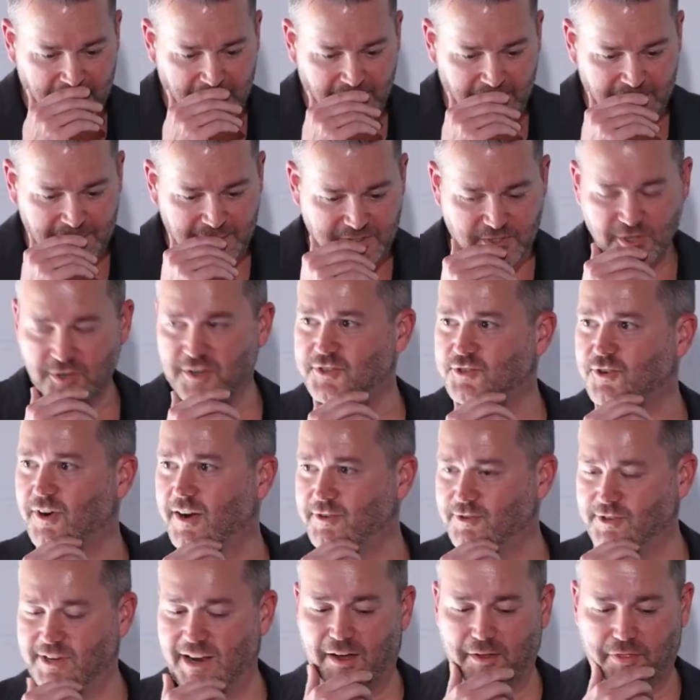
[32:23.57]
I should have
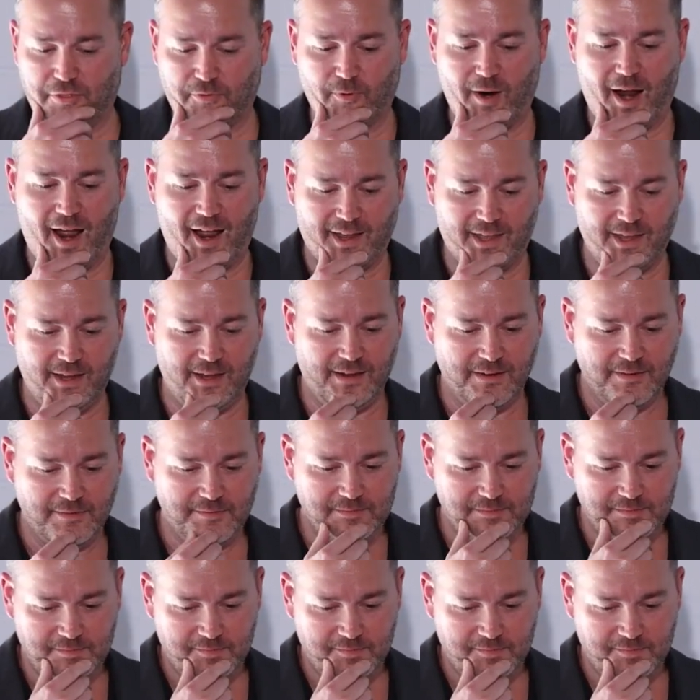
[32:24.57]
tried Dothraki.